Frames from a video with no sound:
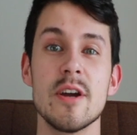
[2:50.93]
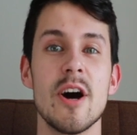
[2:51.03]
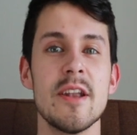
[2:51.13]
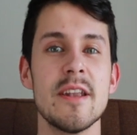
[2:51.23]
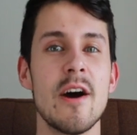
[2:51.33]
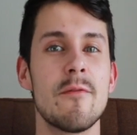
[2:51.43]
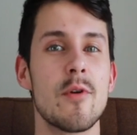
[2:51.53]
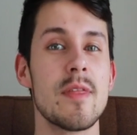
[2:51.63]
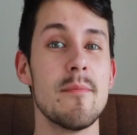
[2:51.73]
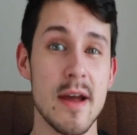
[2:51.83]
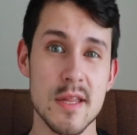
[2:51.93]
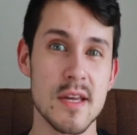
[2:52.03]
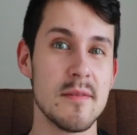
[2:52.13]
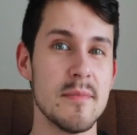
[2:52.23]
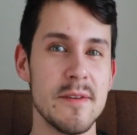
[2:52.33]
on now for the
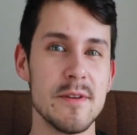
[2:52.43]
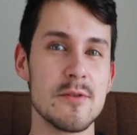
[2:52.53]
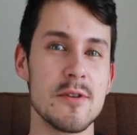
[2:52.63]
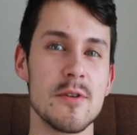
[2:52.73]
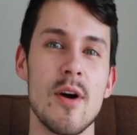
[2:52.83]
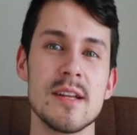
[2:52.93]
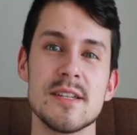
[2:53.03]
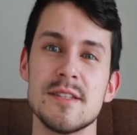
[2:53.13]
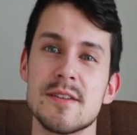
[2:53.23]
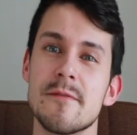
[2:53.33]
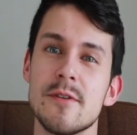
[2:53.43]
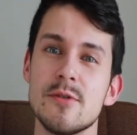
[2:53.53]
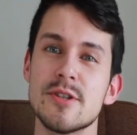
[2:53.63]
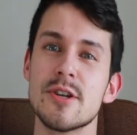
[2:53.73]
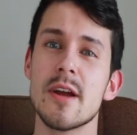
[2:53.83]
Mexican midfielder to watch into the
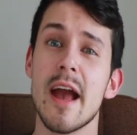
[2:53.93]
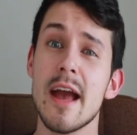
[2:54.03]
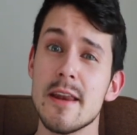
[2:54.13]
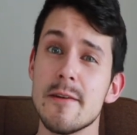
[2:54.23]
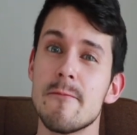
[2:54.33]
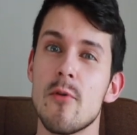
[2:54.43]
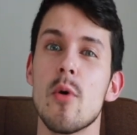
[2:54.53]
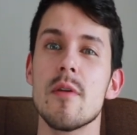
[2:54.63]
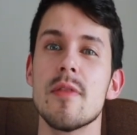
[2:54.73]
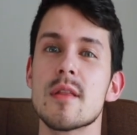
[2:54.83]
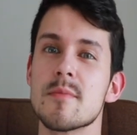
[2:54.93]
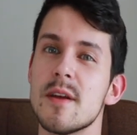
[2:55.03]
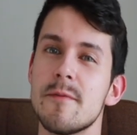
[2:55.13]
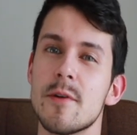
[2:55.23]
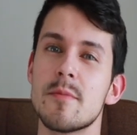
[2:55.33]
future, and for this
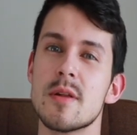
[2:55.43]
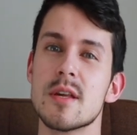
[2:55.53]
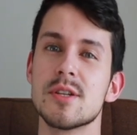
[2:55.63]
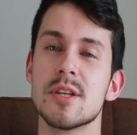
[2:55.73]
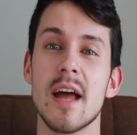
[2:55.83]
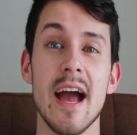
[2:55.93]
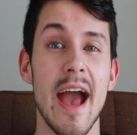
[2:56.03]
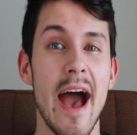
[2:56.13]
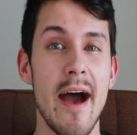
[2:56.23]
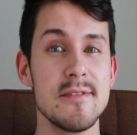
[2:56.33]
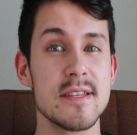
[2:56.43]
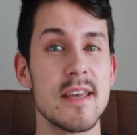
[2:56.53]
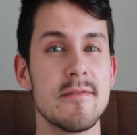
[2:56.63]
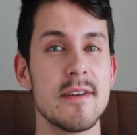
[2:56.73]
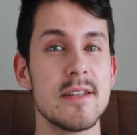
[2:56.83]
midfield position, I have to
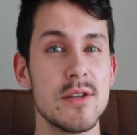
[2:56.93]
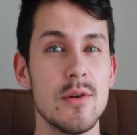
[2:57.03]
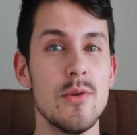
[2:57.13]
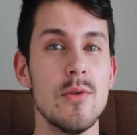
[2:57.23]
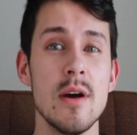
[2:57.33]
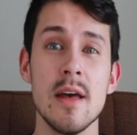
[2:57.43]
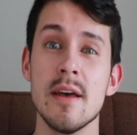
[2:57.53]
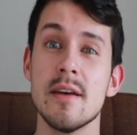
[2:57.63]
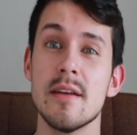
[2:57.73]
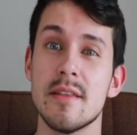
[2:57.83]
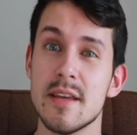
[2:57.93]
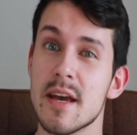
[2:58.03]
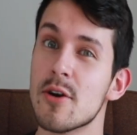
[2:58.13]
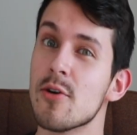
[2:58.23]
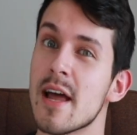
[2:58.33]
give it to
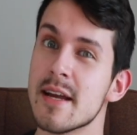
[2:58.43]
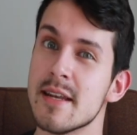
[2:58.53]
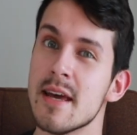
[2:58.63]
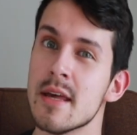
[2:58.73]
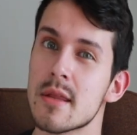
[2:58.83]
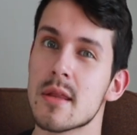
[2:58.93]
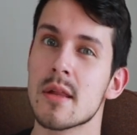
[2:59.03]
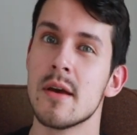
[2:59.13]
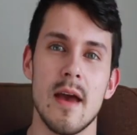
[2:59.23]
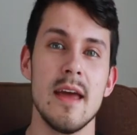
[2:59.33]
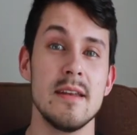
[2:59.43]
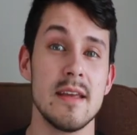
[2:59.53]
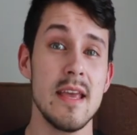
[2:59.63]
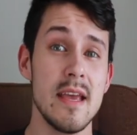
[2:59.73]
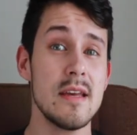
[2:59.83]
Diego Lainez. And
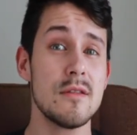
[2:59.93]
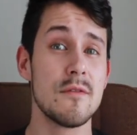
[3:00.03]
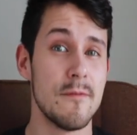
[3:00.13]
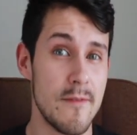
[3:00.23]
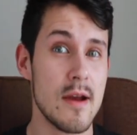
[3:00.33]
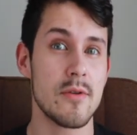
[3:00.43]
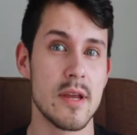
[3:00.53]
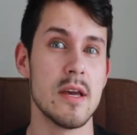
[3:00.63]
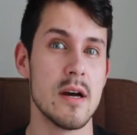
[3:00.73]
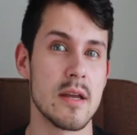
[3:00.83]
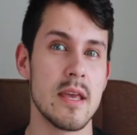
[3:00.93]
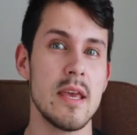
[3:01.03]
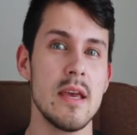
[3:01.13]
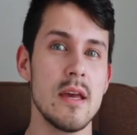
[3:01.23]
he is very young. He